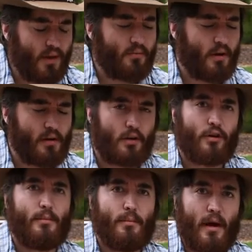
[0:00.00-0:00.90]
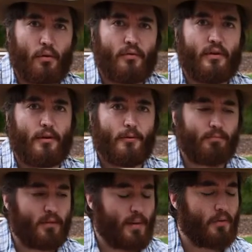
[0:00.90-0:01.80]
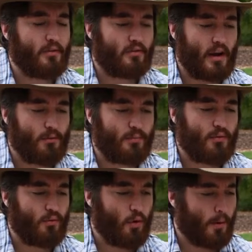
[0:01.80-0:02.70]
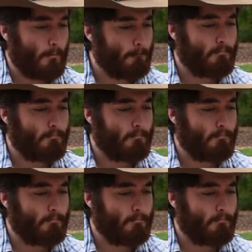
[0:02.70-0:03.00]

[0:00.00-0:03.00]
Very creamy mouthfeel, about the same as before.